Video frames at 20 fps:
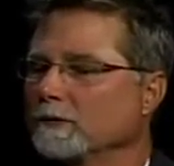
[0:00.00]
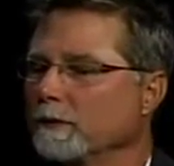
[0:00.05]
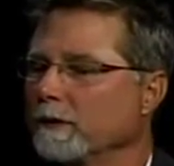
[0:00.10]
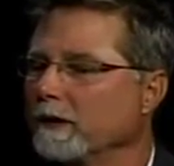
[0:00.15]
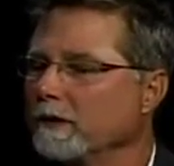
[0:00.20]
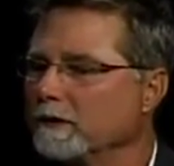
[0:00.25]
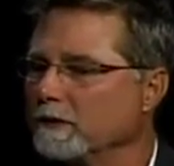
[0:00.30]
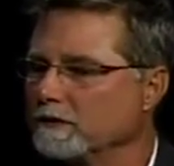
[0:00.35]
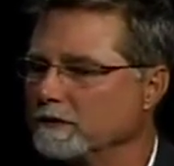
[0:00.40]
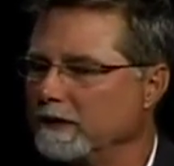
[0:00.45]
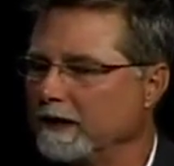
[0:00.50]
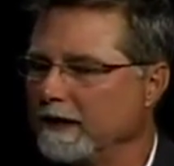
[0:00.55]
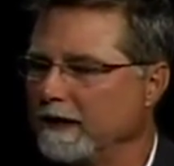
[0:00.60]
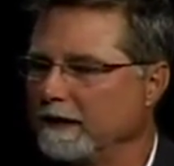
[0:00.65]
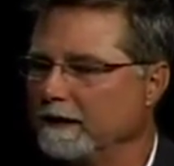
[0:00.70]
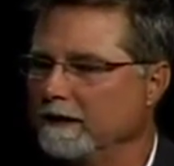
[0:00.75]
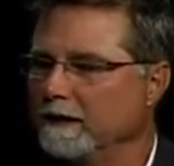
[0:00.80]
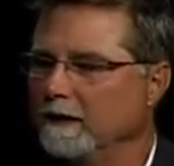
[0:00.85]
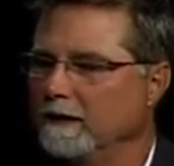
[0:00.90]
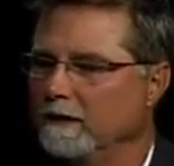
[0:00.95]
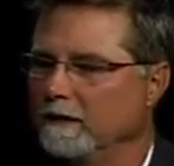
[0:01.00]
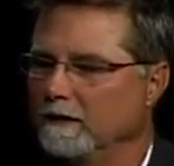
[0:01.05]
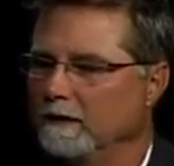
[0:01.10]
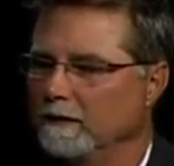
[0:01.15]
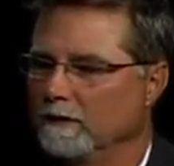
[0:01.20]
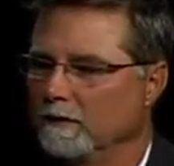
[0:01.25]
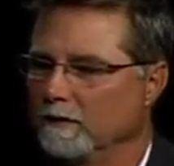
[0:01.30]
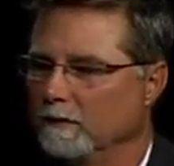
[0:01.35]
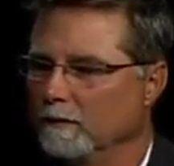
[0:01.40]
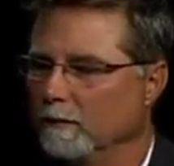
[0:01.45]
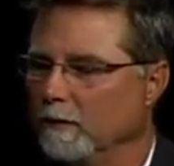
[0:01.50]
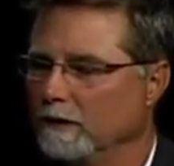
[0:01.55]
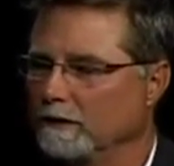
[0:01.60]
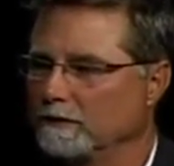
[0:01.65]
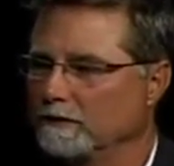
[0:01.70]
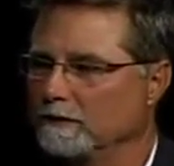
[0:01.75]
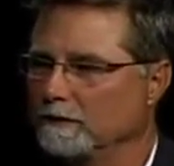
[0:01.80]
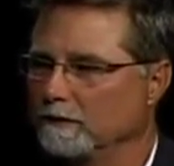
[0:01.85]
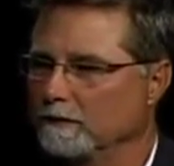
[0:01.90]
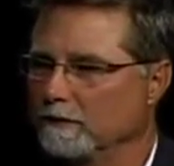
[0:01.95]
as we understand
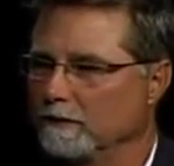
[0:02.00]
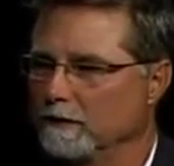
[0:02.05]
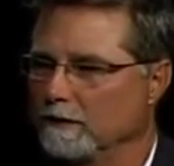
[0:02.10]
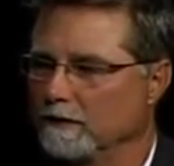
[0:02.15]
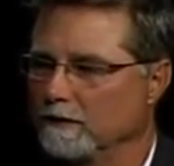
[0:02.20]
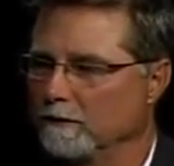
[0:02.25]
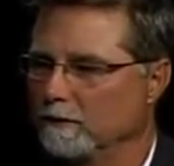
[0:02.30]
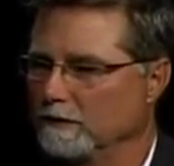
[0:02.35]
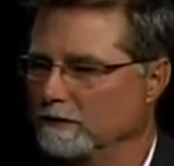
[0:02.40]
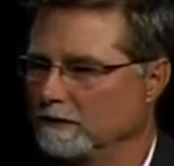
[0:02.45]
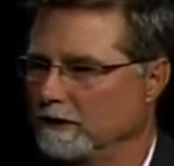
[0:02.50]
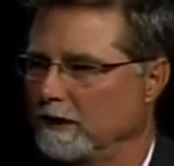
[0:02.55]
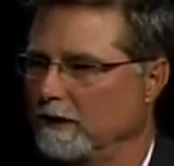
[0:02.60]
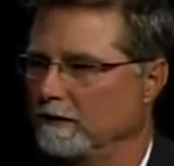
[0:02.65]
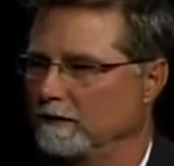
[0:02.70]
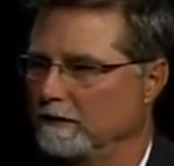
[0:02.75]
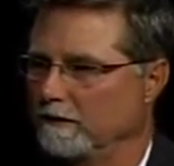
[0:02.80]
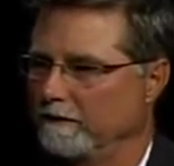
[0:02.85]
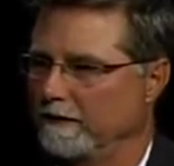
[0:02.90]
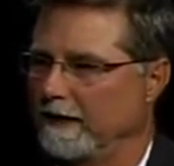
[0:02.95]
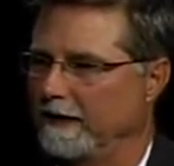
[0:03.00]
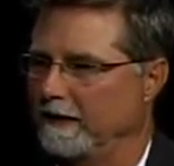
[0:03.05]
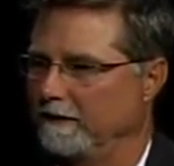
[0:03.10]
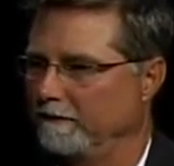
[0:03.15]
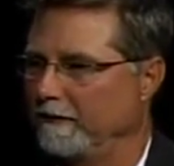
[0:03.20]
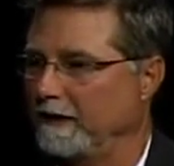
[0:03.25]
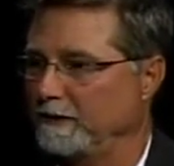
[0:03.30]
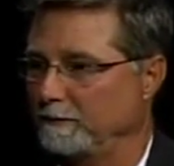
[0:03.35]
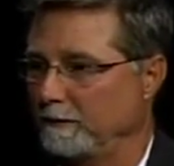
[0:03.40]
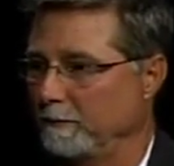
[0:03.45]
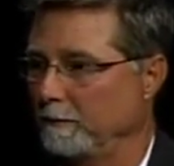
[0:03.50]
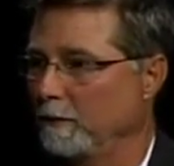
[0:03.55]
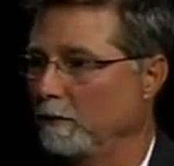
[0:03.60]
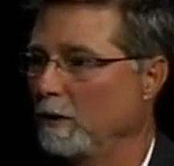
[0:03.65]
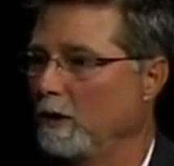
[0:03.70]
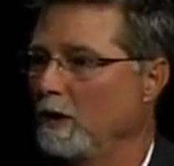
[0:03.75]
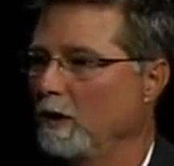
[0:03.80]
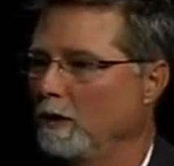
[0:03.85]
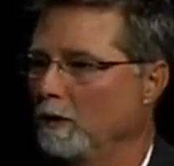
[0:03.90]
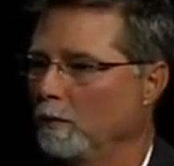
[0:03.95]
what's the result of that investment.
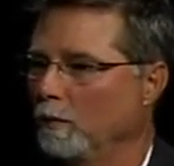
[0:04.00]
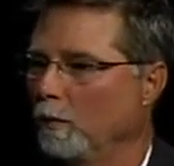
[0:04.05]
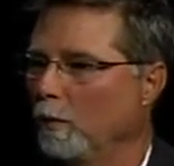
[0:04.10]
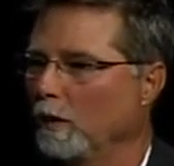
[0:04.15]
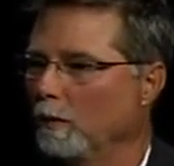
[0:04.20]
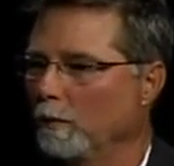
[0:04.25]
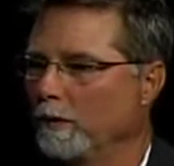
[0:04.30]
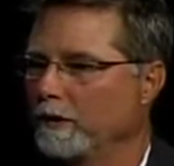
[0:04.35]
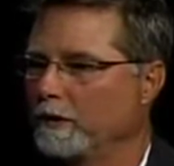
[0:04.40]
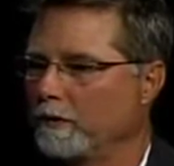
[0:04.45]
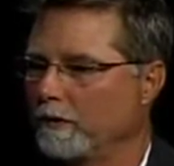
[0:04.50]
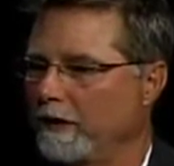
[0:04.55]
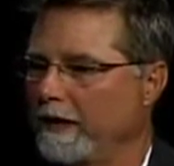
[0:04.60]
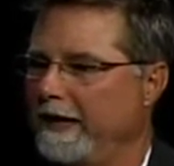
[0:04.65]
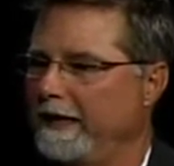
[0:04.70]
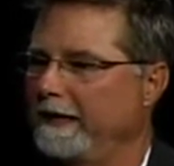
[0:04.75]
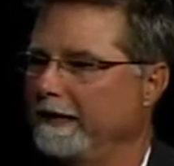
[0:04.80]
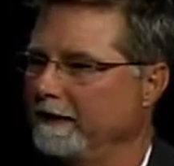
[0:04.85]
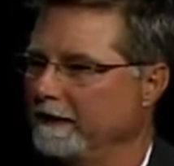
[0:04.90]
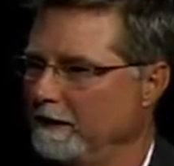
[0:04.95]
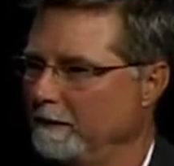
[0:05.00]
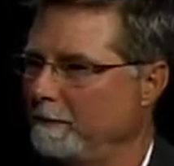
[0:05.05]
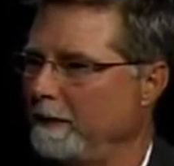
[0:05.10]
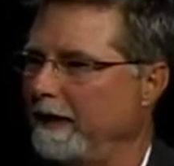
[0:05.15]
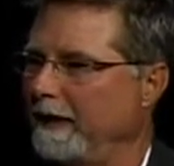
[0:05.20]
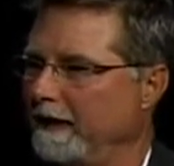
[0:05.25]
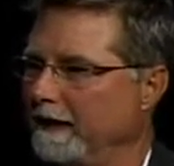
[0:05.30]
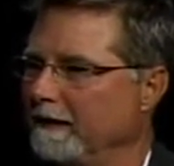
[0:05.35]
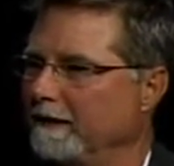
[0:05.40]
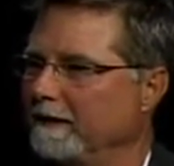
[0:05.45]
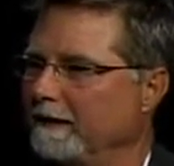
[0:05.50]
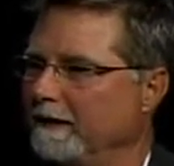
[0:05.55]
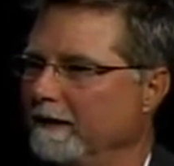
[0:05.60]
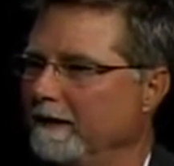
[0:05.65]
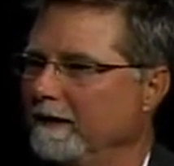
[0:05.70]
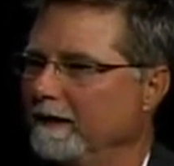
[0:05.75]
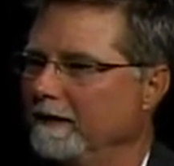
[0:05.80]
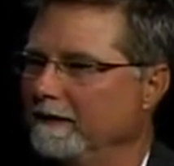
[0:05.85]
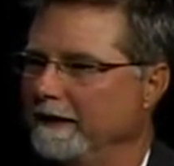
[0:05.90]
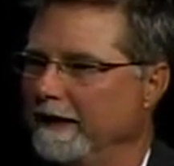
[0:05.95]
We're creating a demand.
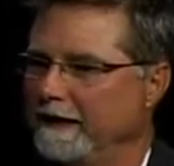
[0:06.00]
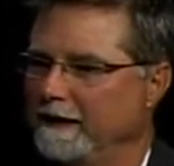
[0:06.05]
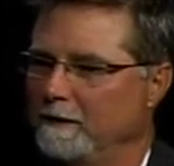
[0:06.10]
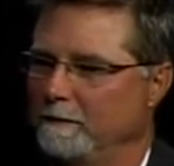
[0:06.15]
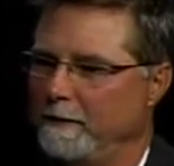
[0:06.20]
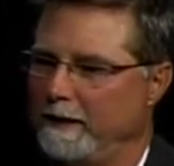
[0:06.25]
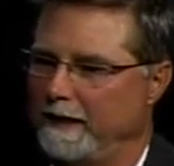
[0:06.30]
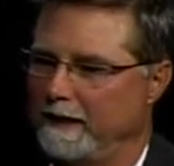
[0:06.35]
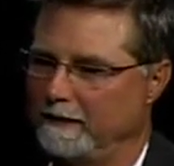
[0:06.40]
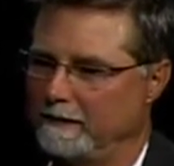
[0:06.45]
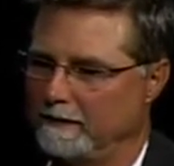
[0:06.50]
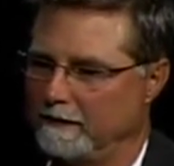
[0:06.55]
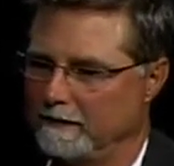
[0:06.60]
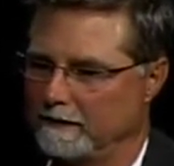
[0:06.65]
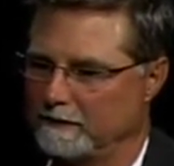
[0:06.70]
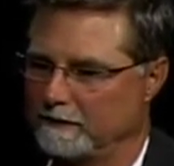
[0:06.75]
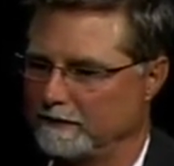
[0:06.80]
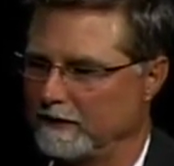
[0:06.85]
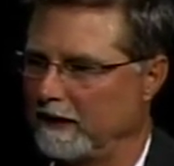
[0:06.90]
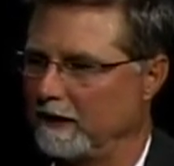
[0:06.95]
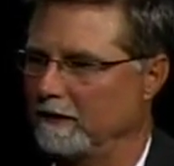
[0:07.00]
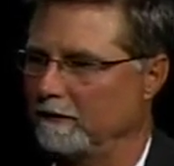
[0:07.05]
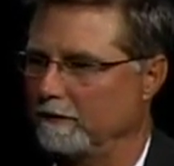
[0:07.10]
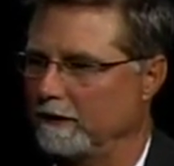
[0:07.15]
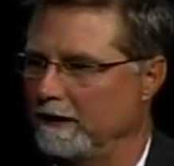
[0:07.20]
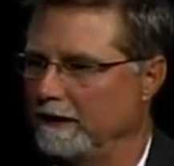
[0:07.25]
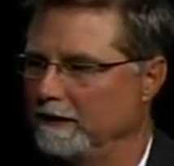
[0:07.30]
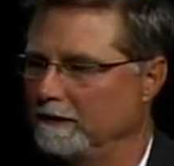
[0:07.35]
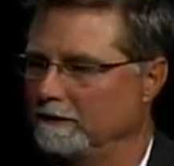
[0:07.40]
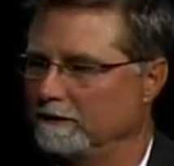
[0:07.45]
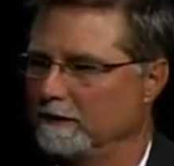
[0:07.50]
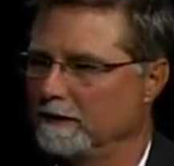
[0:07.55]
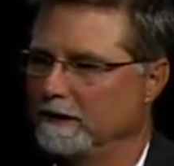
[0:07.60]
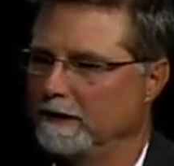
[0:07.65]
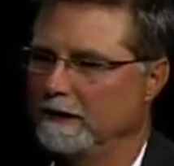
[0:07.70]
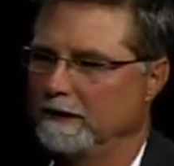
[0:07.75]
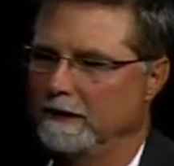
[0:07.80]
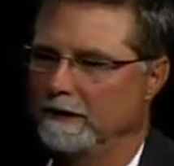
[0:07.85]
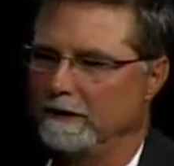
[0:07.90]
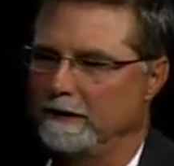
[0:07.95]
That demand accelerates,
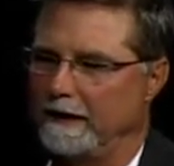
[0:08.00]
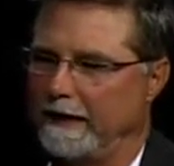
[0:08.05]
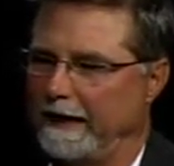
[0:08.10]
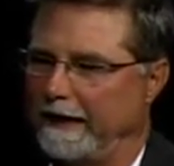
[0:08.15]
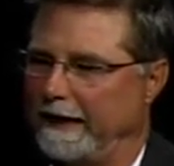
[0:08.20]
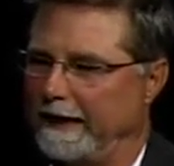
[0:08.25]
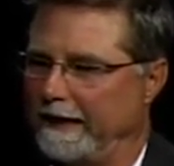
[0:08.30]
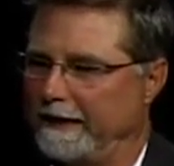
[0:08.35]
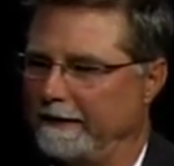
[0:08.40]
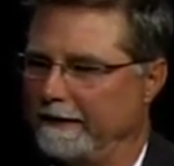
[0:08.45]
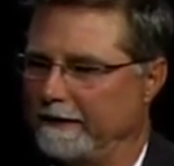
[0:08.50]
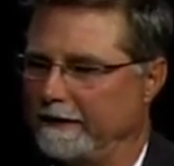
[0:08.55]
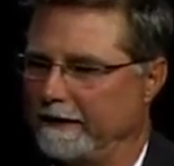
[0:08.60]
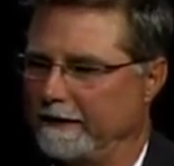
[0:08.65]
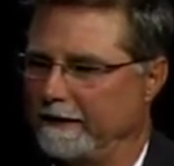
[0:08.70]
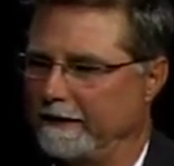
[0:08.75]
and